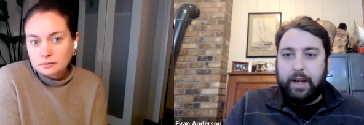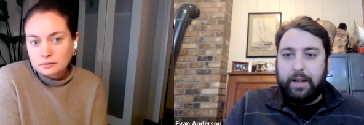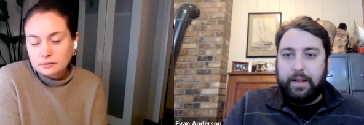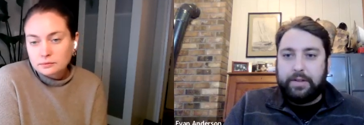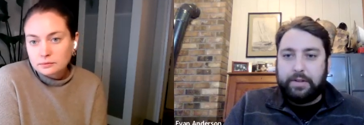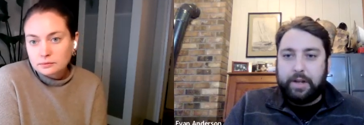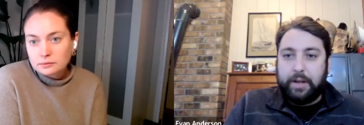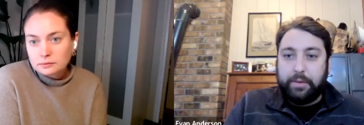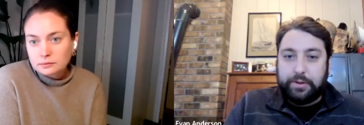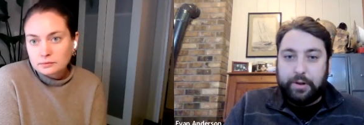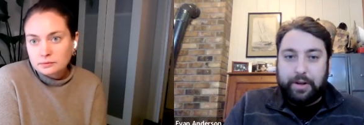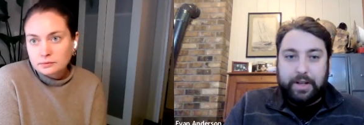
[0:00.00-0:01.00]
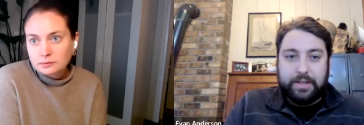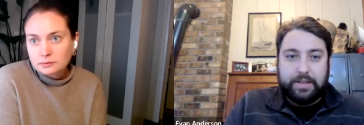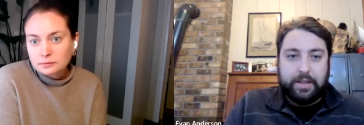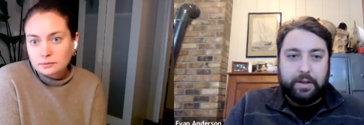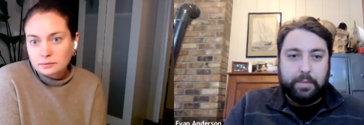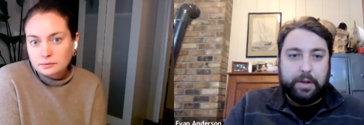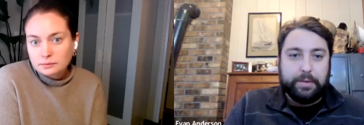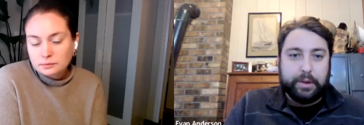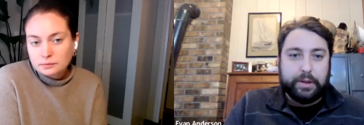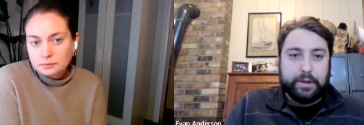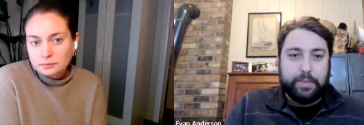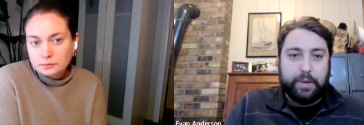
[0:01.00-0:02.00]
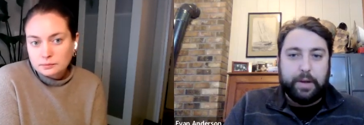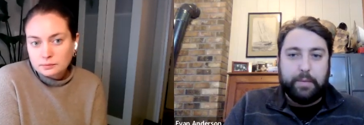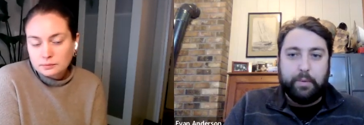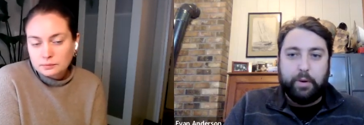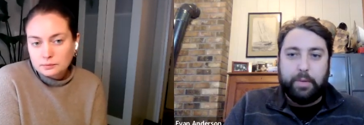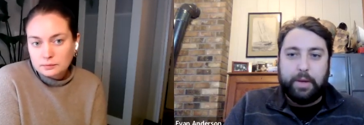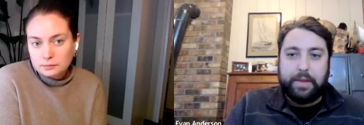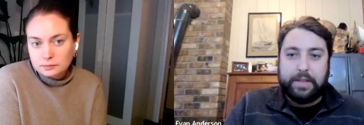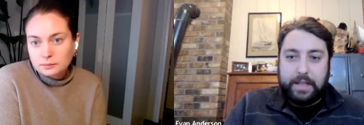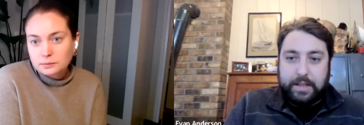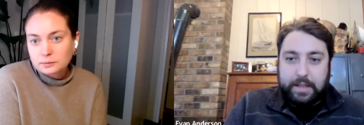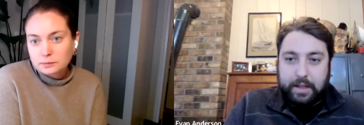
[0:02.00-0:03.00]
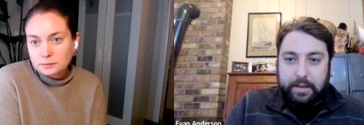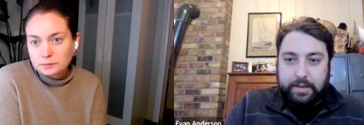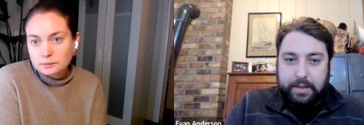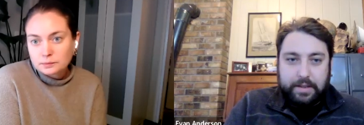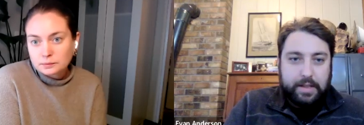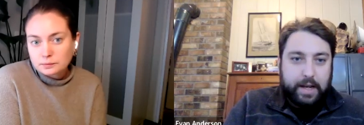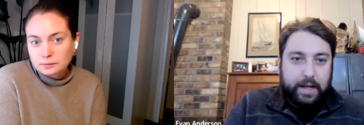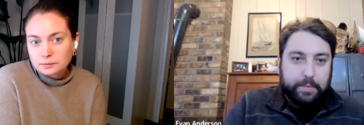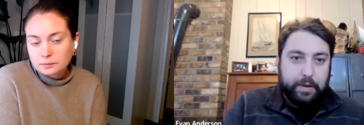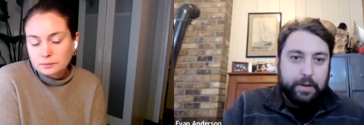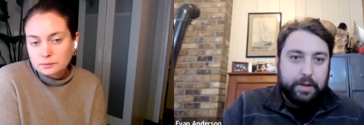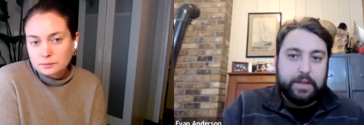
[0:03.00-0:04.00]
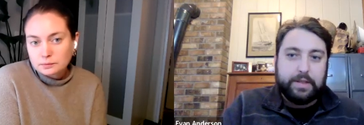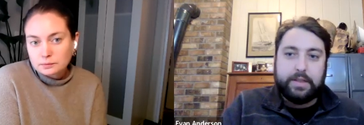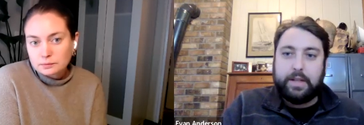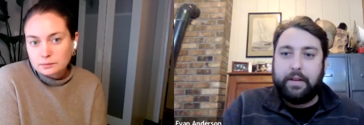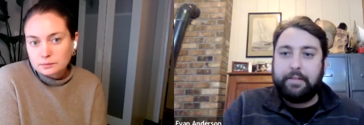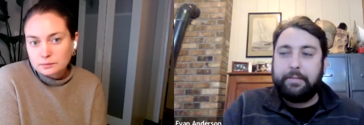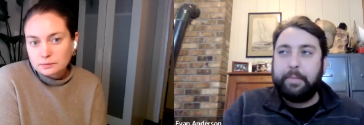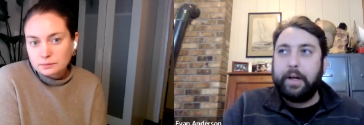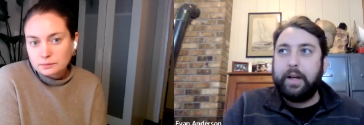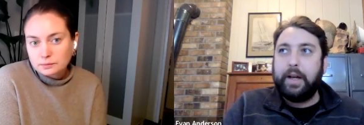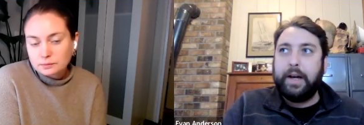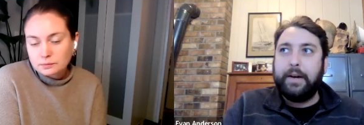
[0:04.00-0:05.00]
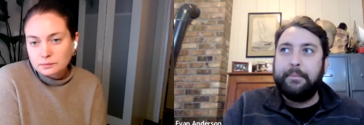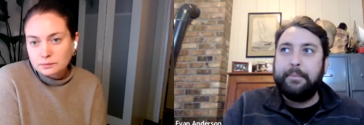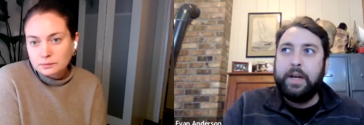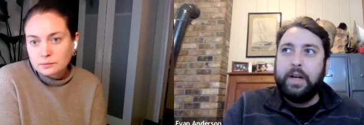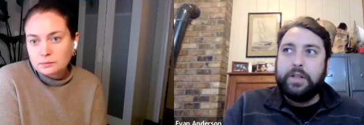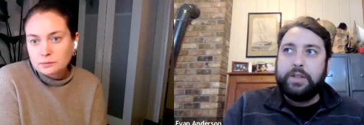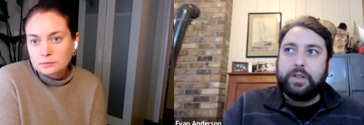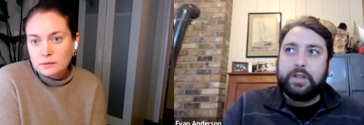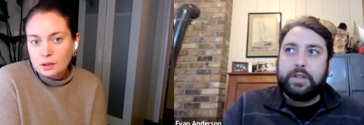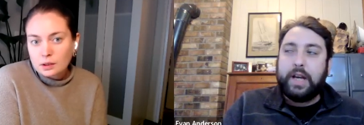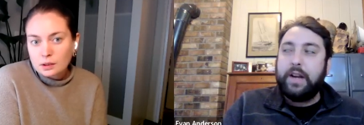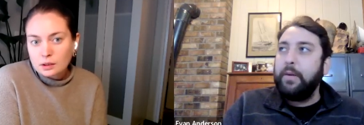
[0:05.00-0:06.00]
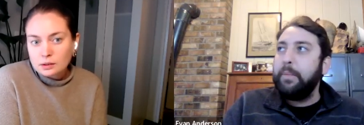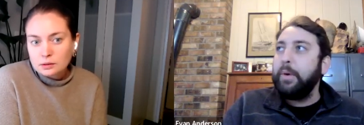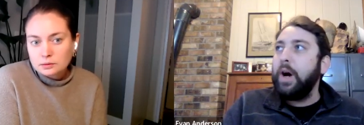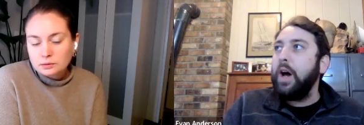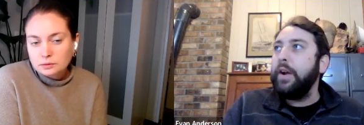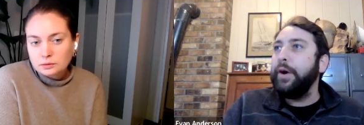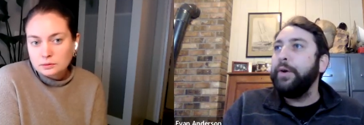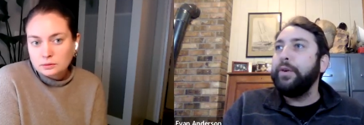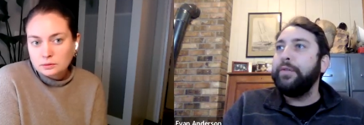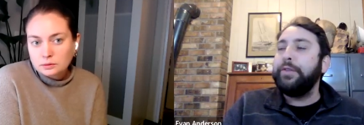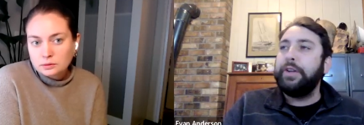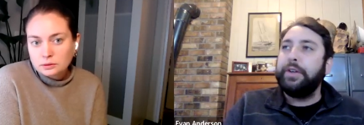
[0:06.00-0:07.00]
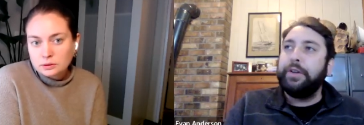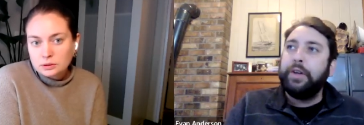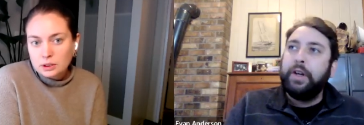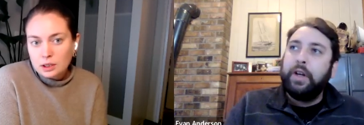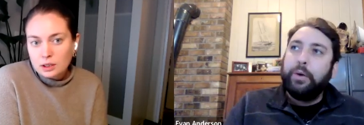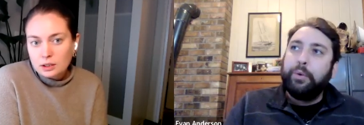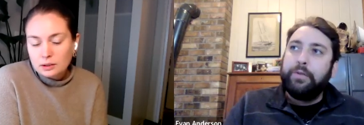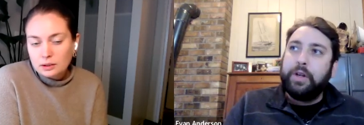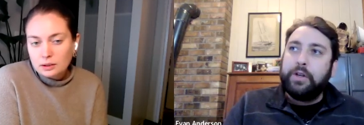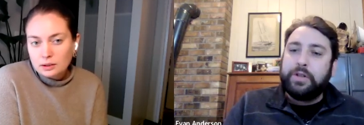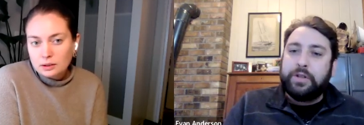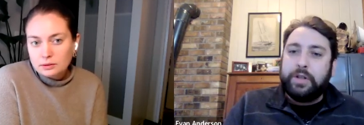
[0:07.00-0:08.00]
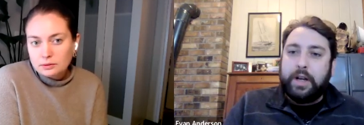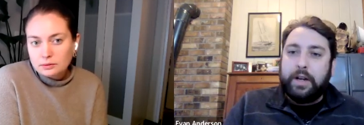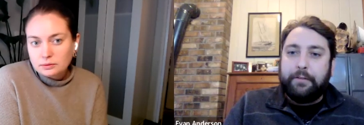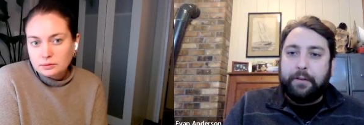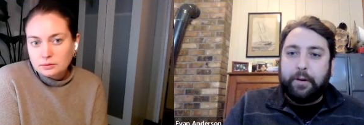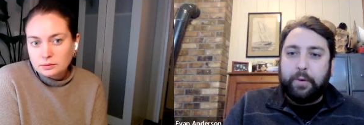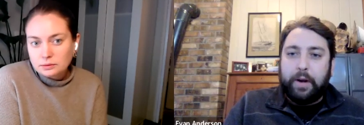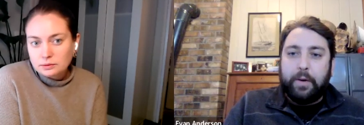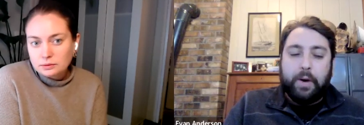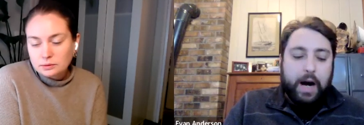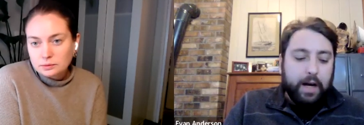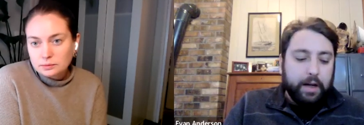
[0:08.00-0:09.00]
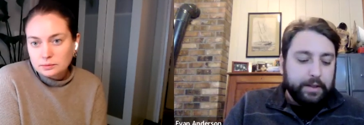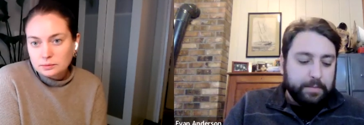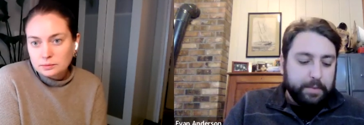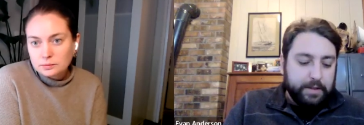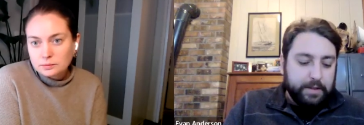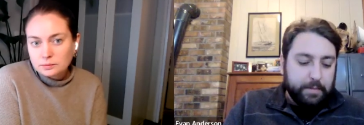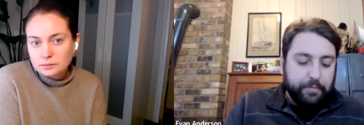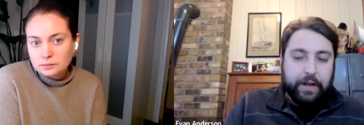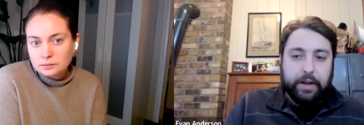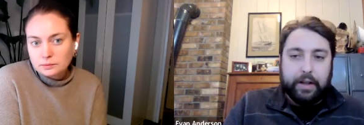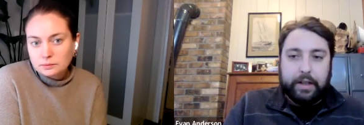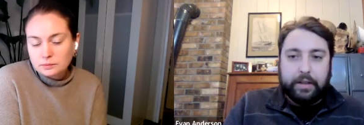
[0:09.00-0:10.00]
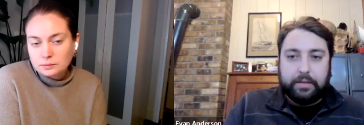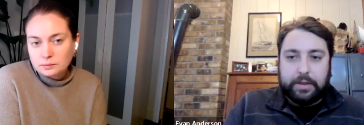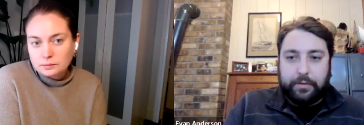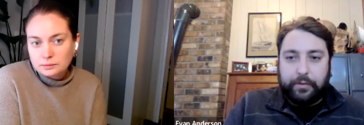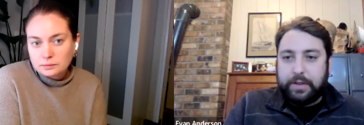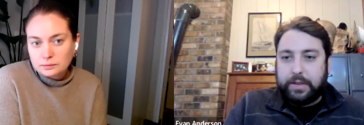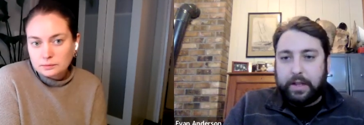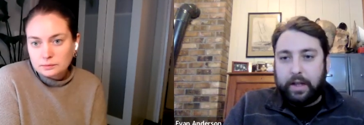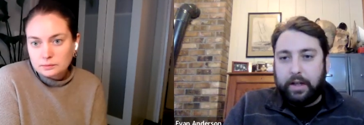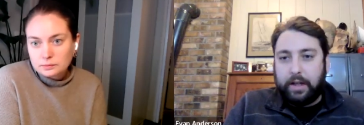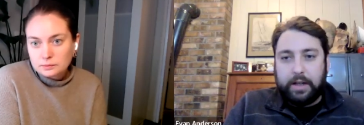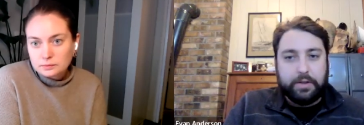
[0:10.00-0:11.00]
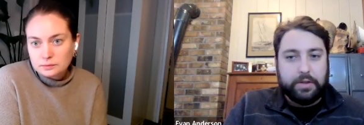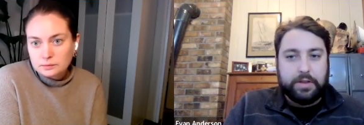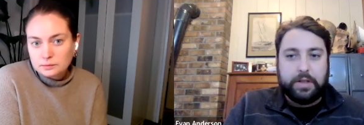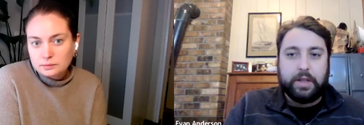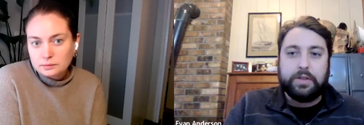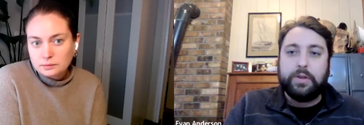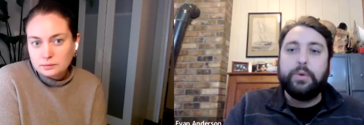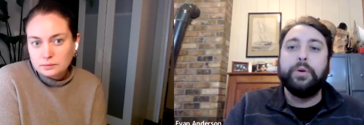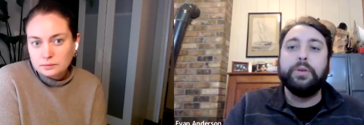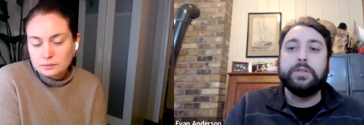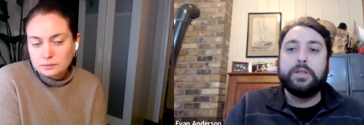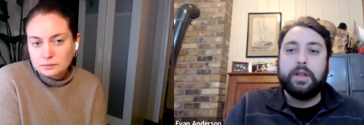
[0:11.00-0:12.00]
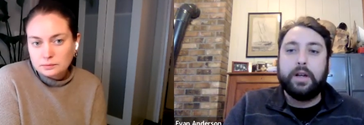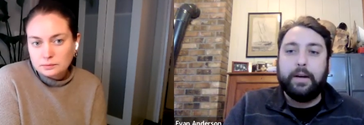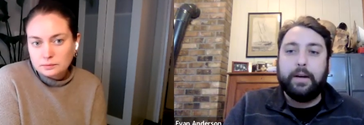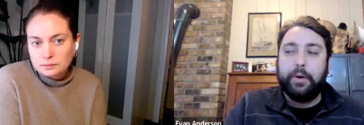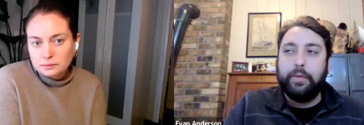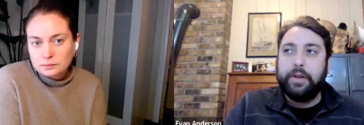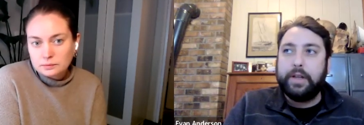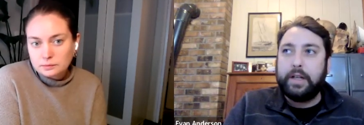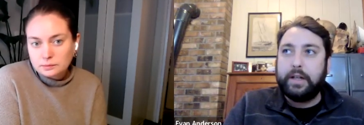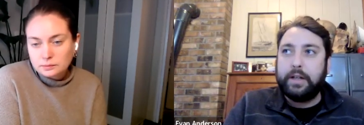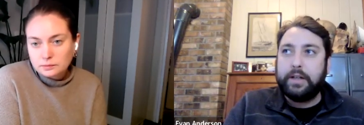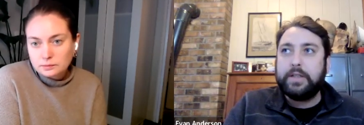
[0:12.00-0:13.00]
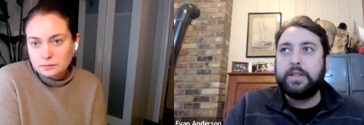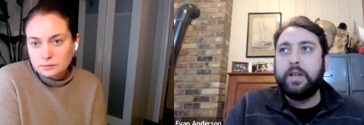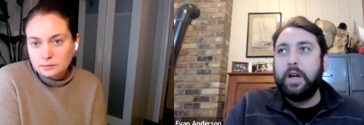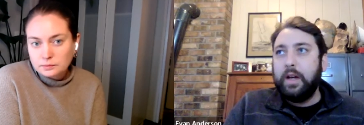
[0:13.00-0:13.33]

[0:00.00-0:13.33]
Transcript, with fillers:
Speaker 1: and Junaid will join us, and he'll be able to explain more about the details. He's the expert in this stuff. But just as kind of a broad overview, we've known Junaid for quite a while. He's made some very sophisticated, interesting tools over the years.